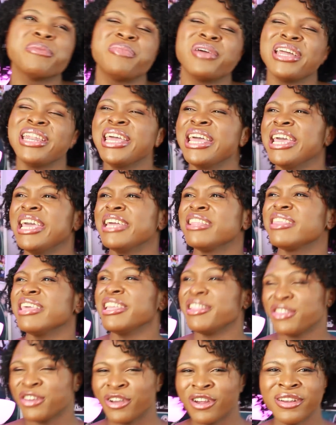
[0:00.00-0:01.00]
but
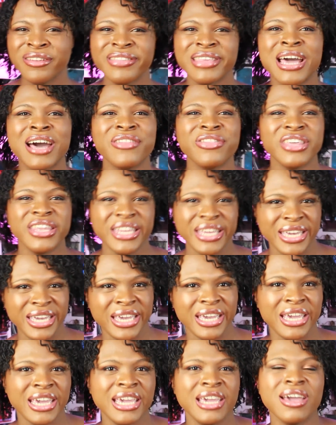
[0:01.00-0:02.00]
it turns out that
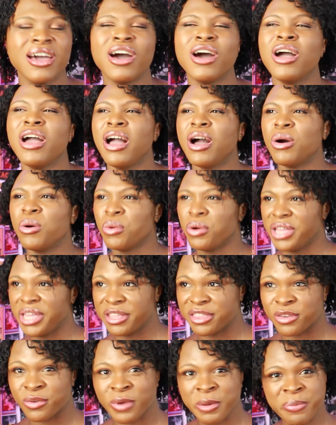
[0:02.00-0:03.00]
he
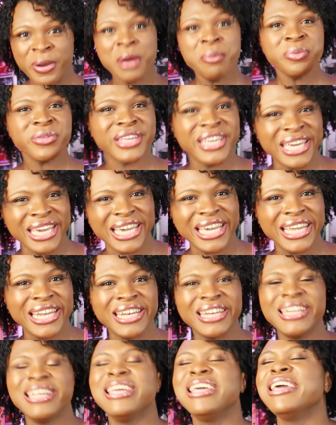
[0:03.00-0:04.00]
is a
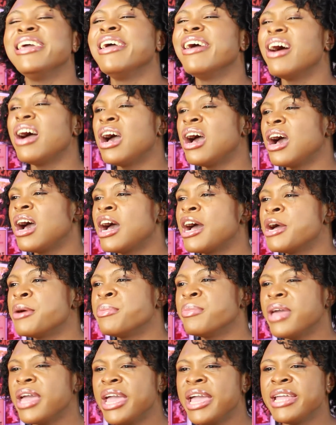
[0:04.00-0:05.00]
Republican.
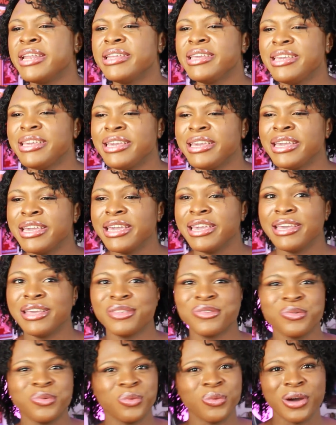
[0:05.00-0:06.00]
And he
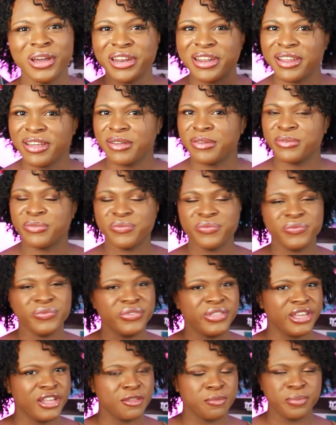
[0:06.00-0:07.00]
is one of
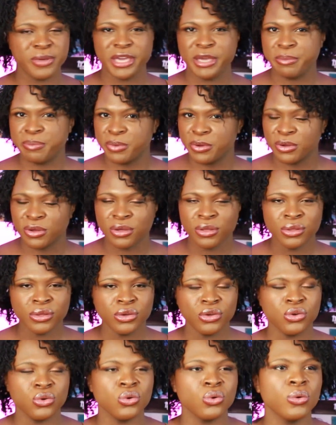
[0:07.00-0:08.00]
these people
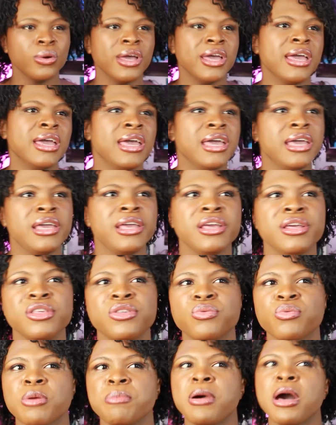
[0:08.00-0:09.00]
who
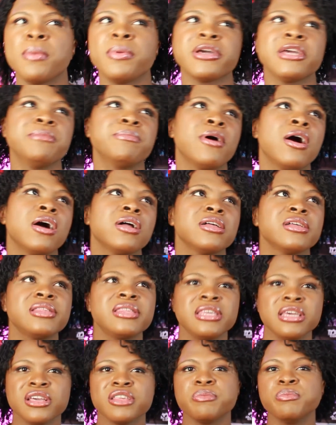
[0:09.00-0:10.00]
his Republican
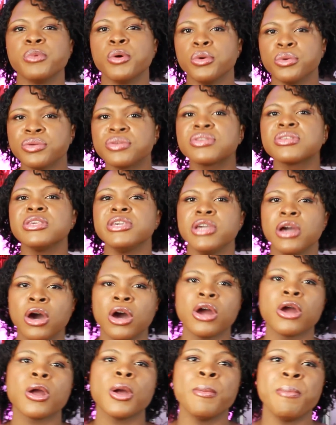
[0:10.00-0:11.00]
politics mostly
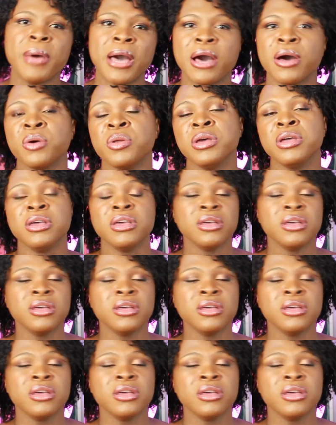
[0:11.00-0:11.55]
are about,